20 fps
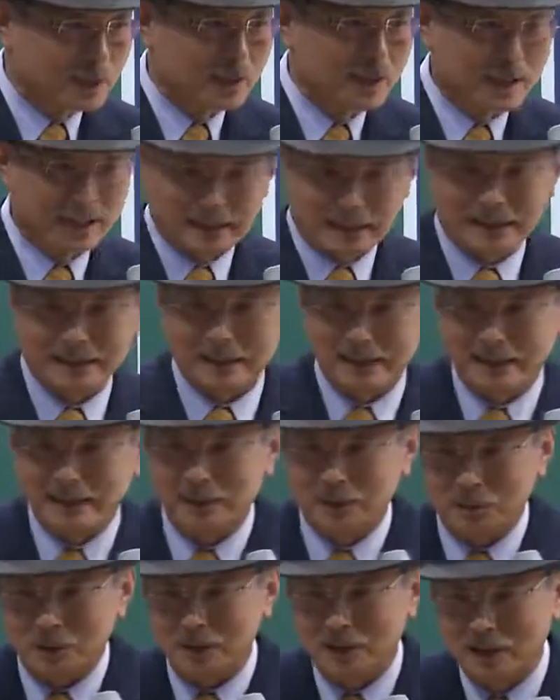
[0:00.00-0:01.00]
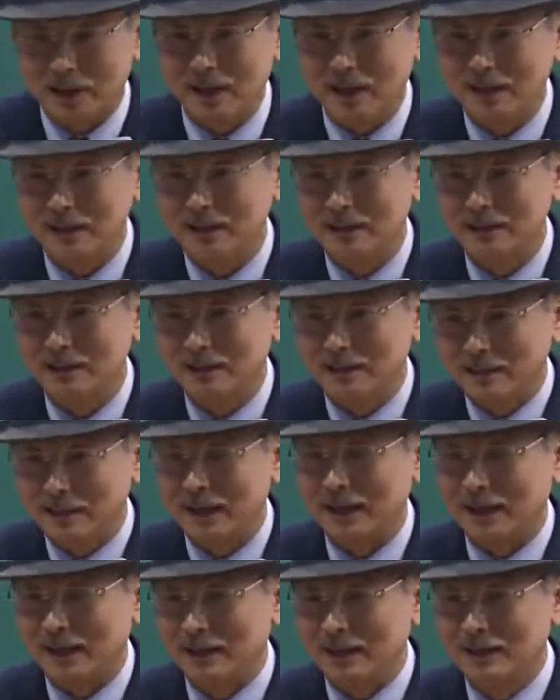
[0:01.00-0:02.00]
from the inside.
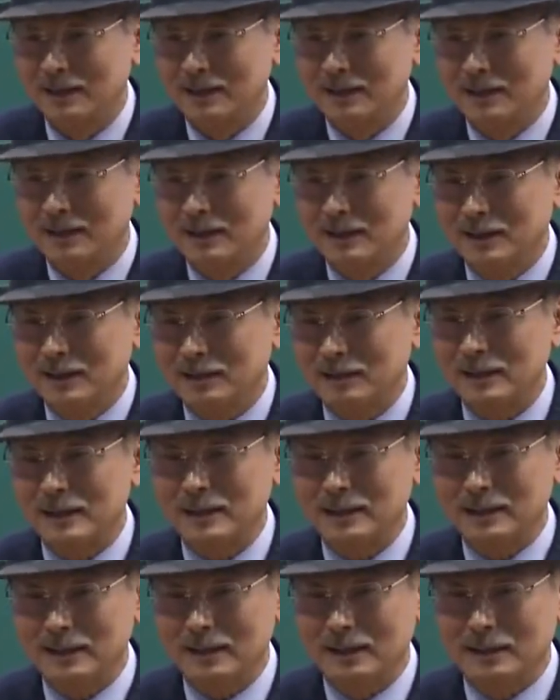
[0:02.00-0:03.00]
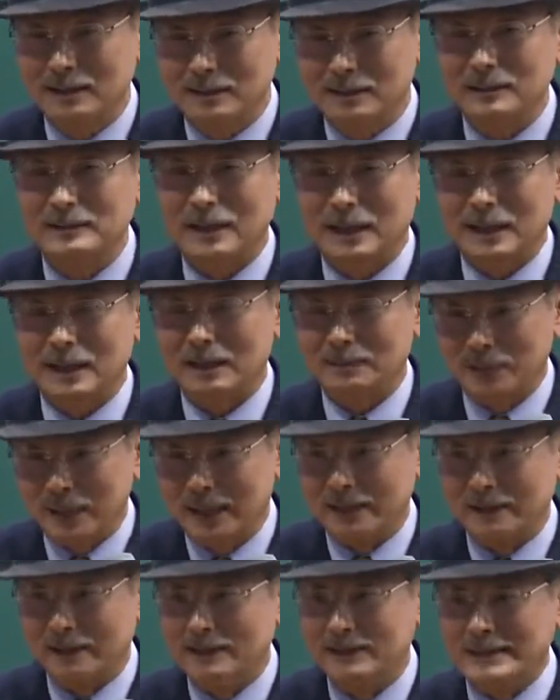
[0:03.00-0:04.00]
Yeah. That's why I told the
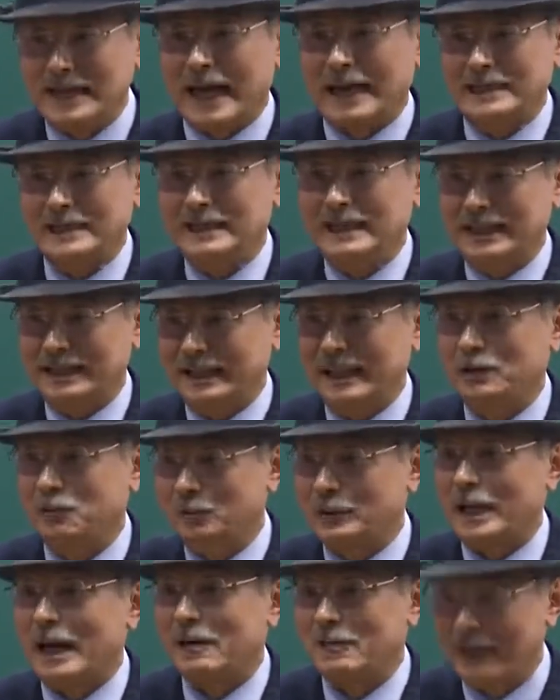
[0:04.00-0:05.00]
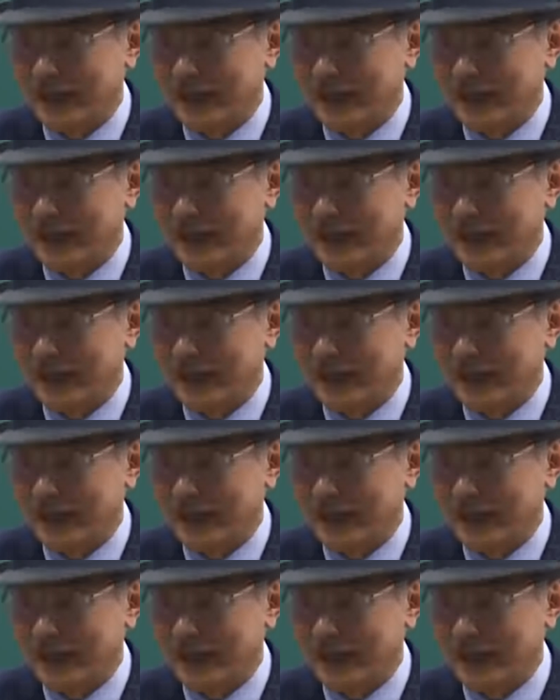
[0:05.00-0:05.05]
banker to get out of there.